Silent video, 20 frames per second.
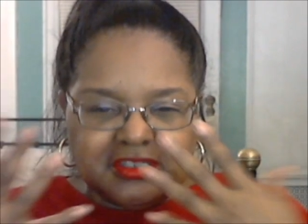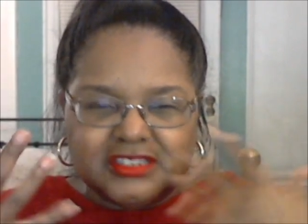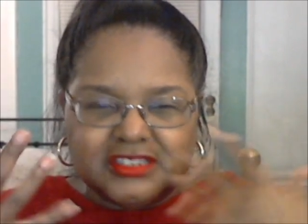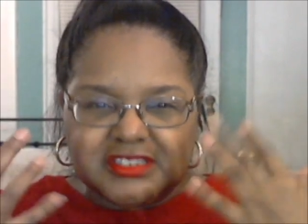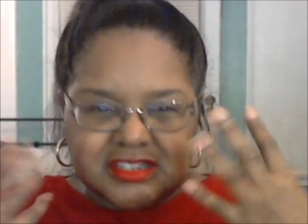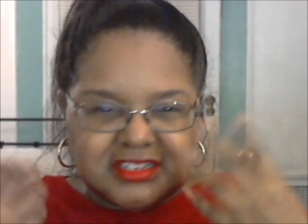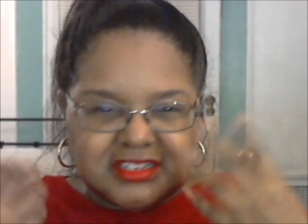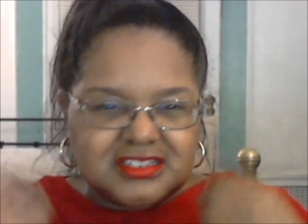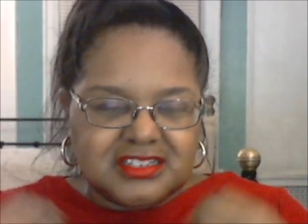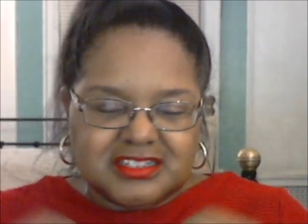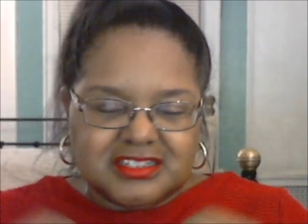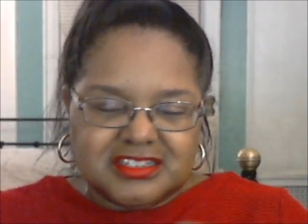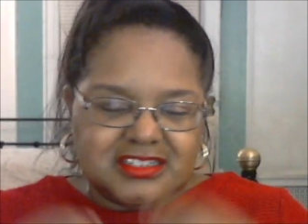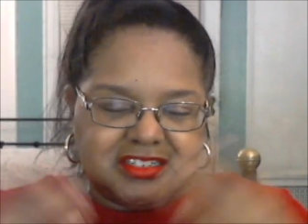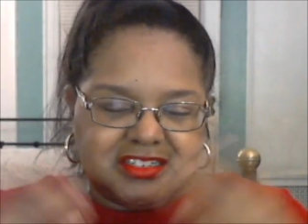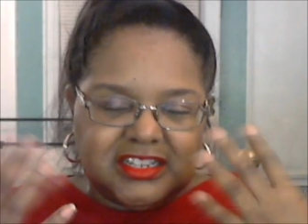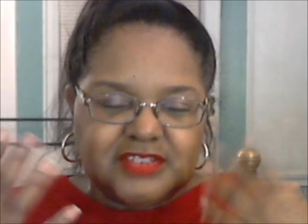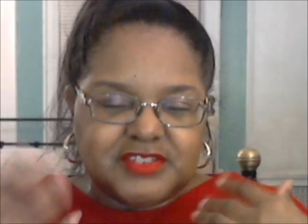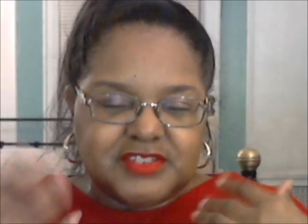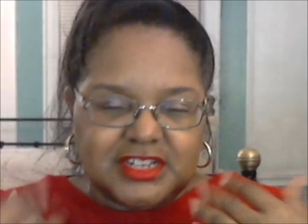
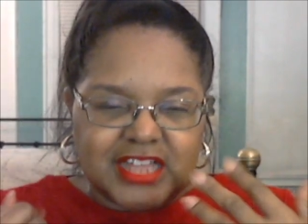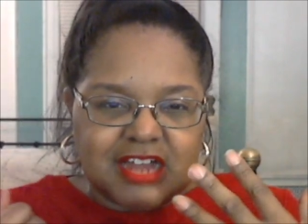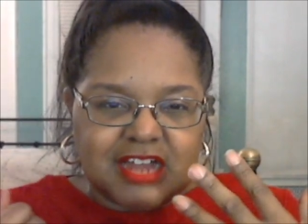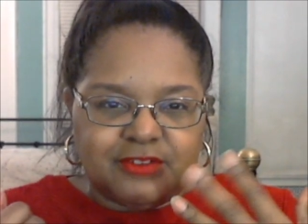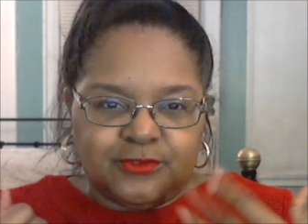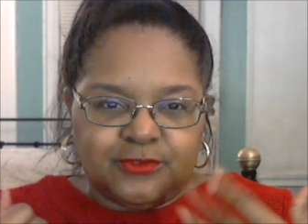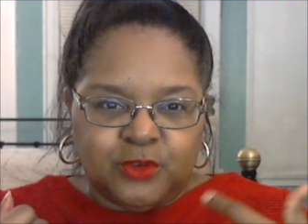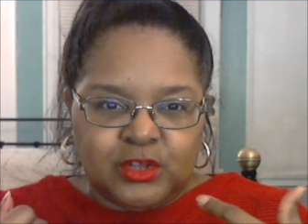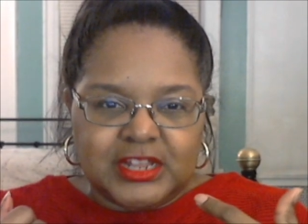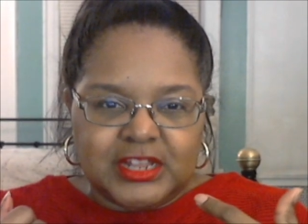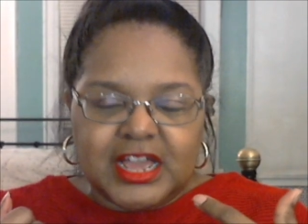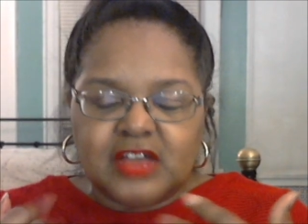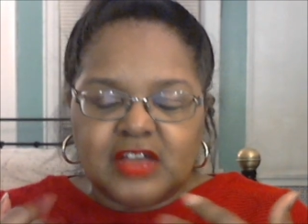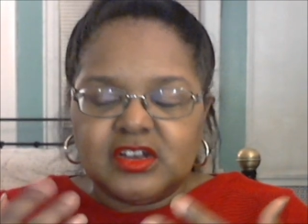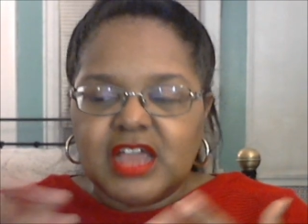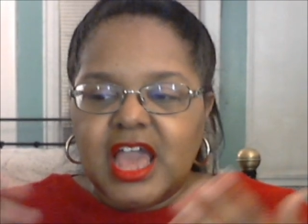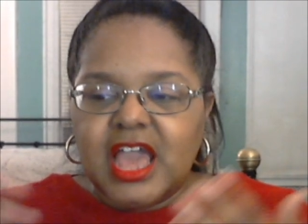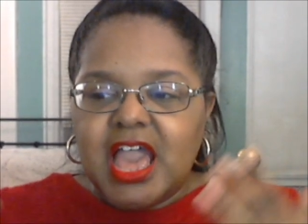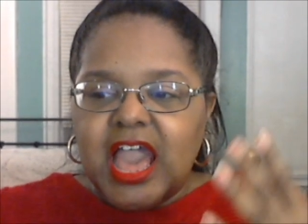it gives a lot of fallout.